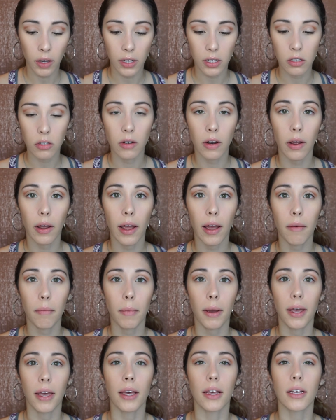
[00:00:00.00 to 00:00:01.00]
So now I have
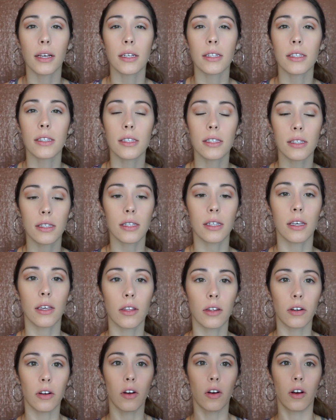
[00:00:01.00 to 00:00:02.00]
my
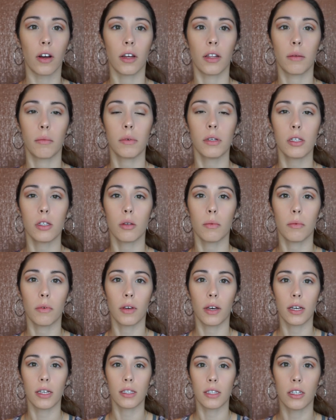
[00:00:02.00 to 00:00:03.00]
concealer on. Let me zoom you
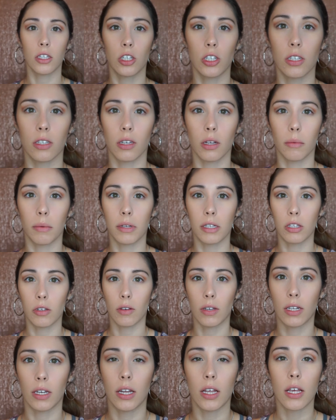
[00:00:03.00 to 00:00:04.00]
guys in just a little bit so you
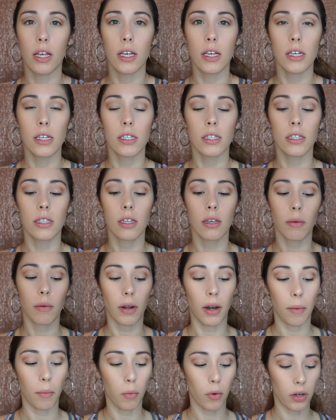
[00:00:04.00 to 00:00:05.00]
can see
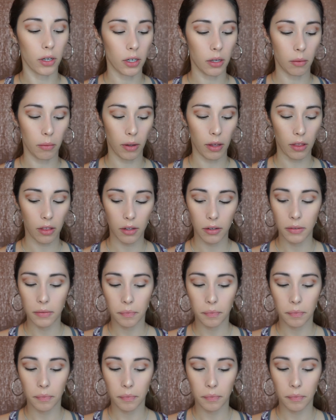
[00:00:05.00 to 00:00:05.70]
what I'm working with.